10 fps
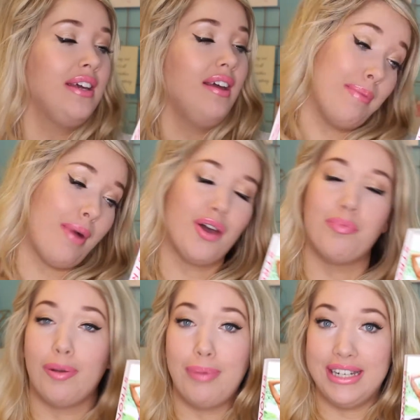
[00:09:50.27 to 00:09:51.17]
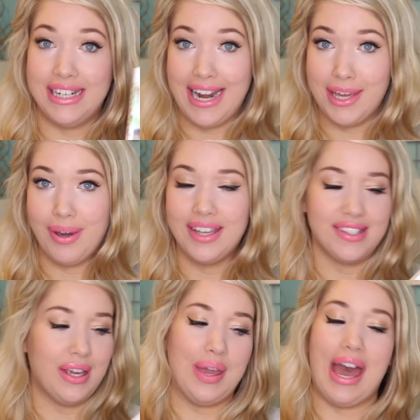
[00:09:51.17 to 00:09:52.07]
in my humble opinion anyway.
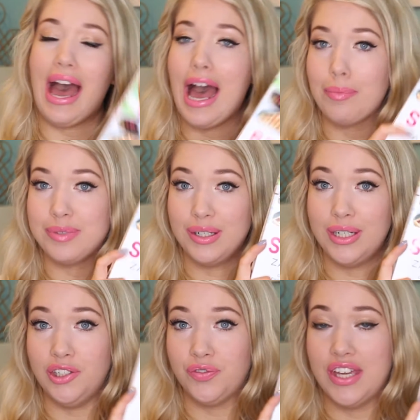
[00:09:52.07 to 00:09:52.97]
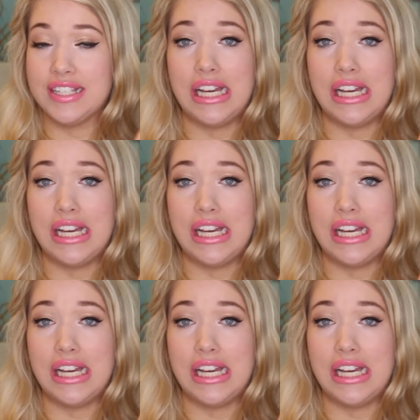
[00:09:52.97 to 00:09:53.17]
So yeah, absolutely love this.